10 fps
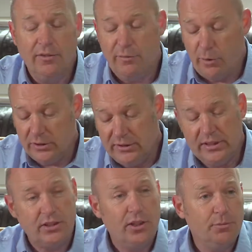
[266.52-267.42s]
fortunately
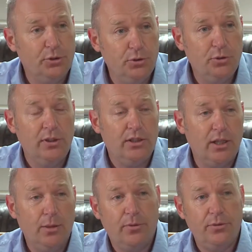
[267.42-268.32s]
there's exam 2 and
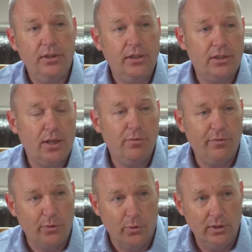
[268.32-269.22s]
exam 3 and exam
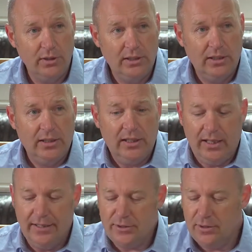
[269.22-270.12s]
4.
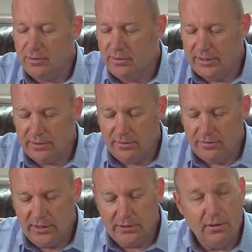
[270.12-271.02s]
So it
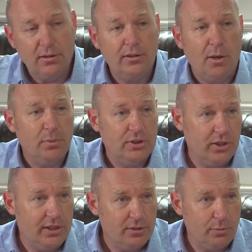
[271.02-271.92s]
all
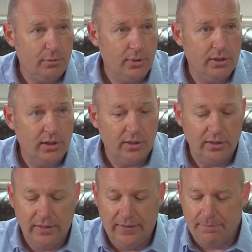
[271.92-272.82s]
compensates with one another.
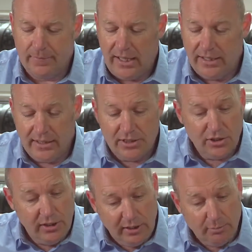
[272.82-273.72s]
And that
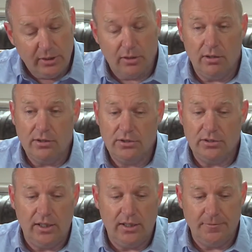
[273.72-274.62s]
is needed
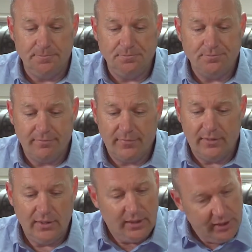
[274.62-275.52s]
because
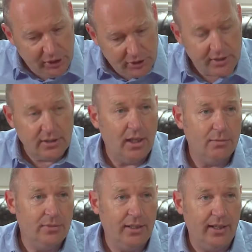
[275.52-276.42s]
each
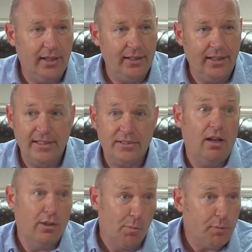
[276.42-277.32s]
exam is
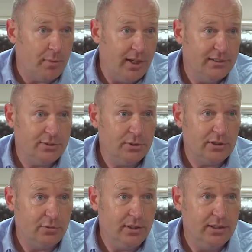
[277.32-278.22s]
a compromise,
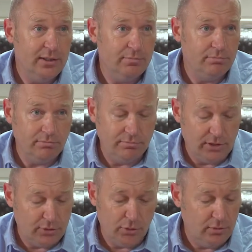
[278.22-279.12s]
which I already
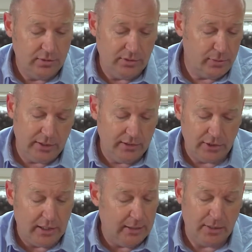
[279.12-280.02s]
told, in
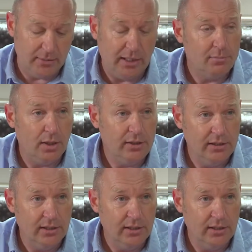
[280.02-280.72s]
time and money,